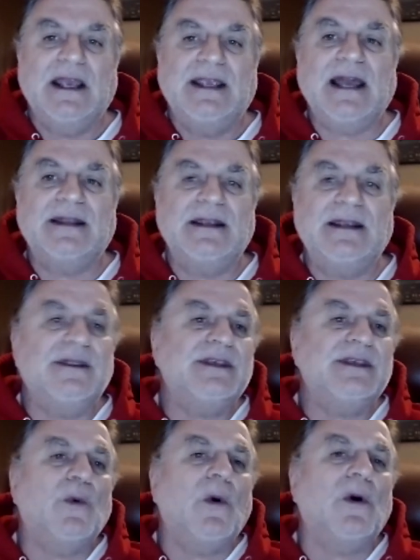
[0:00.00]
Yet in
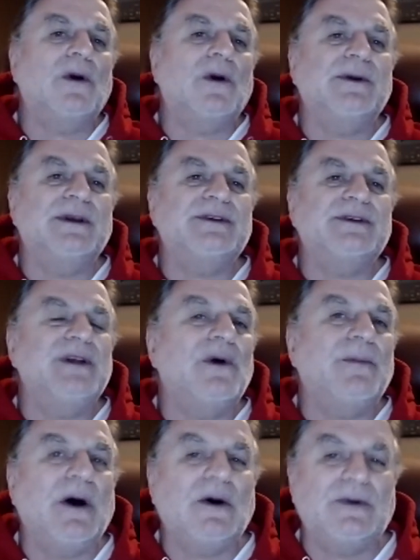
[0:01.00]
this war, there is no
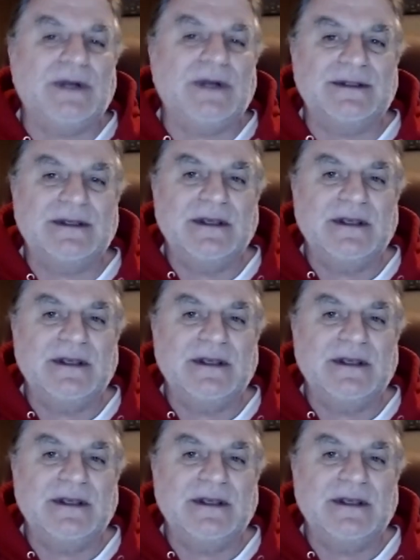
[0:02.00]
opponent.